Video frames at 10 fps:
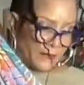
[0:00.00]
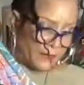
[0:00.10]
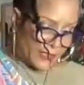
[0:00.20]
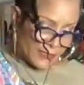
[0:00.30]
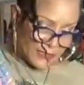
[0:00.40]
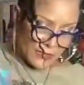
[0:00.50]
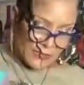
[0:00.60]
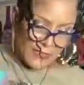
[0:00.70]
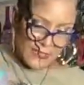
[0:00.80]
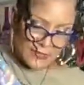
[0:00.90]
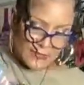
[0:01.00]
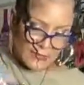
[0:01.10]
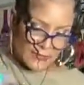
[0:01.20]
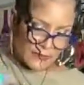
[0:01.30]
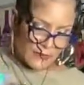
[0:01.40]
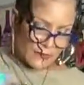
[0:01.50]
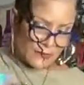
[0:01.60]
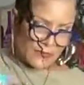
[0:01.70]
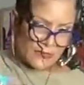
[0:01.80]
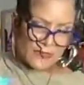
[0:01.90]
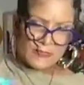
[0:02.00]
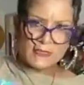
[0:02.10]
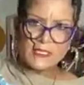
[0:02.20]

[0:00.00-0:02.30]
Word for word: beach collection. I want to say